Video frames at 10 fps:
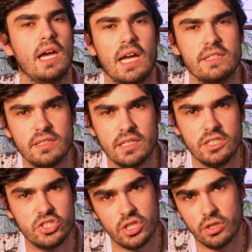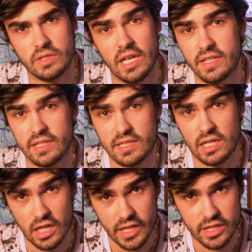And it shows that the
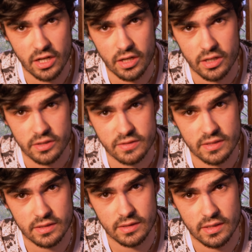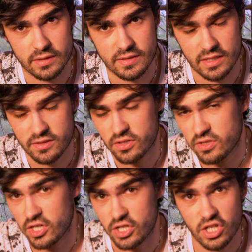LiDAR sensors
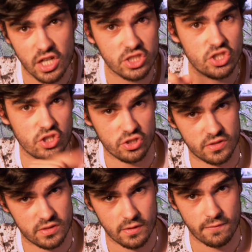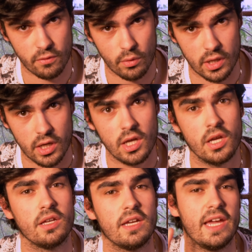are not just for
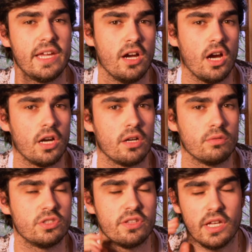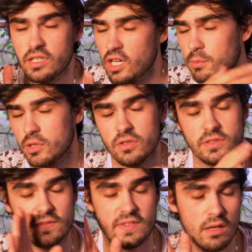AR, which thank God,
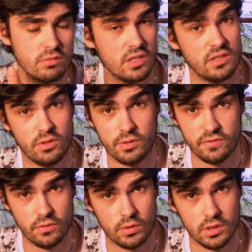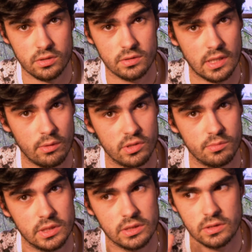because if that was all they were for, that would have
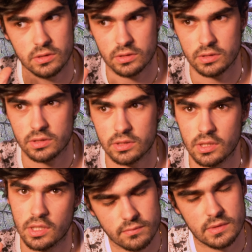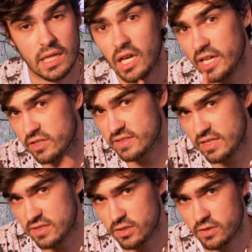been, The LiDAR
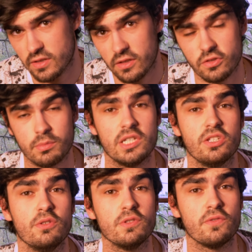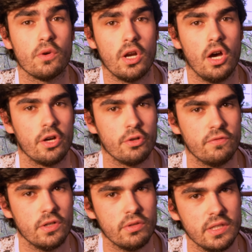sensor is also being used for
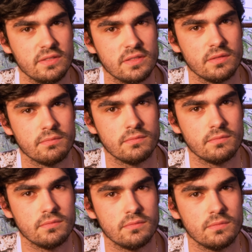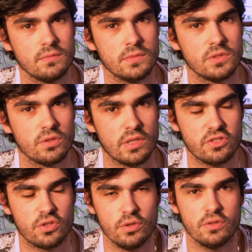autofocus, so that's
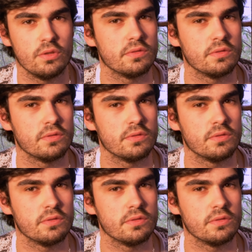cool. So